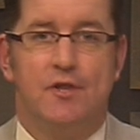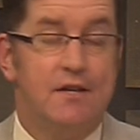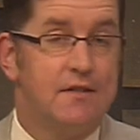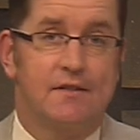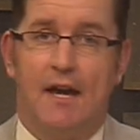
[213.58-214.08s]

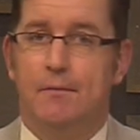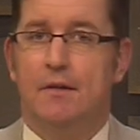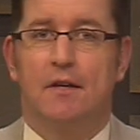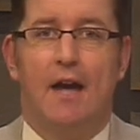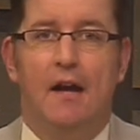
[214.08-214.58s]
Jesus came
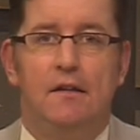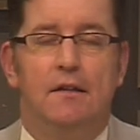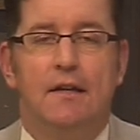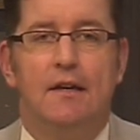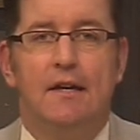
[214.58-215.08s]
into
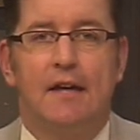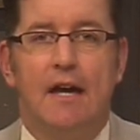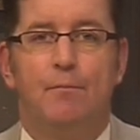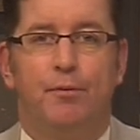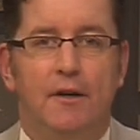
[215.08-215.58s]
Galilee, he
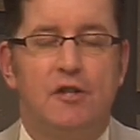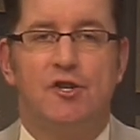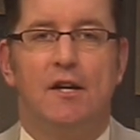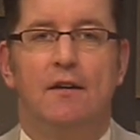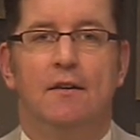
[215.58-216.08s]
came
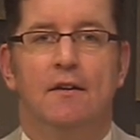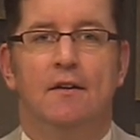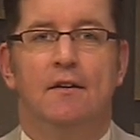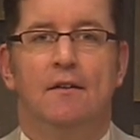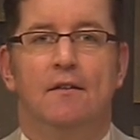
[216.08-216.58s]
preaching
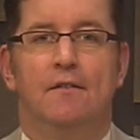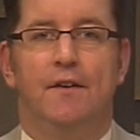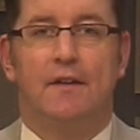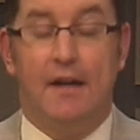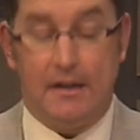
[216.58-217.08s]

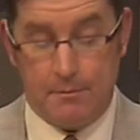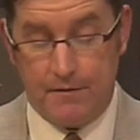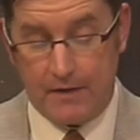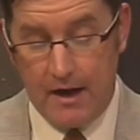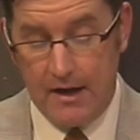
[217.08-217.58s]
the kingdom
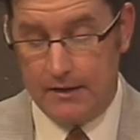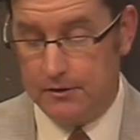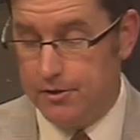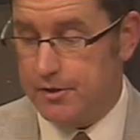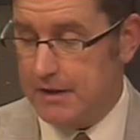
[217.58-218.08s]
of God,
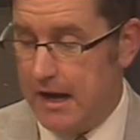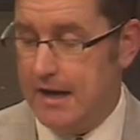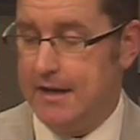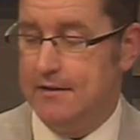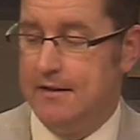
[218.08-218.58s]
Luke
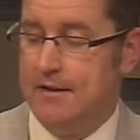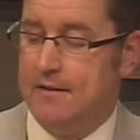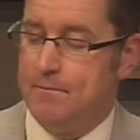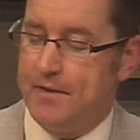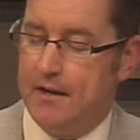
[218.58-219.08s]
9
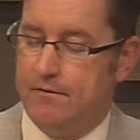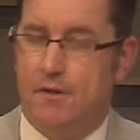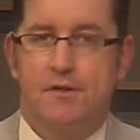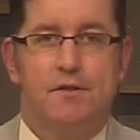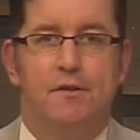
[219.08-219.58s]
and
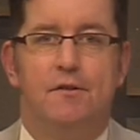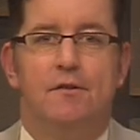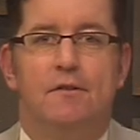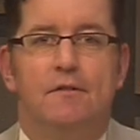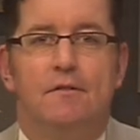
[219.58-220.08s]
verse
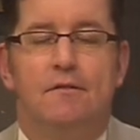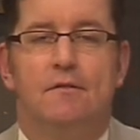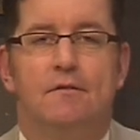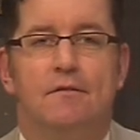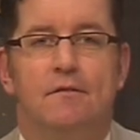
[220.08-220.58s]
2.
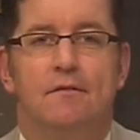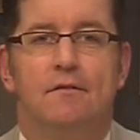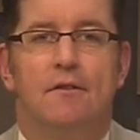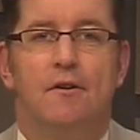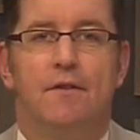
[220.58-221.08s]

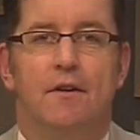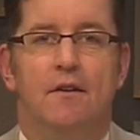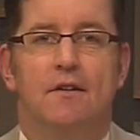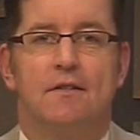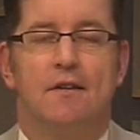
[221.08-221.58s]
Over
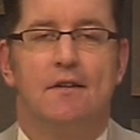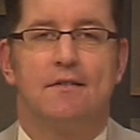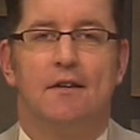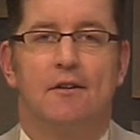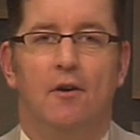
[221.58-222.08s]
there it
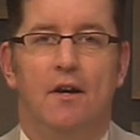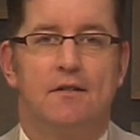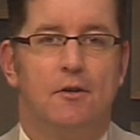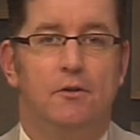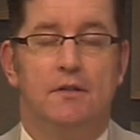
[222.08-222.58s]
says that
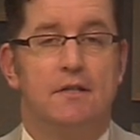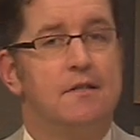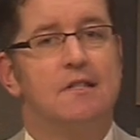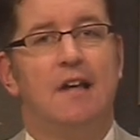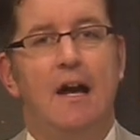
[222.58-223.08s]
Christ told his
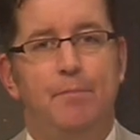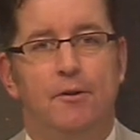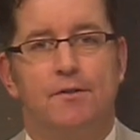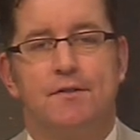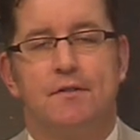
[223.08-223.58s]

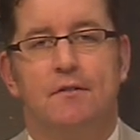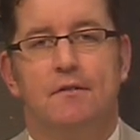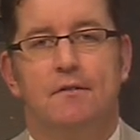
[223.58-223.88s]
disciples,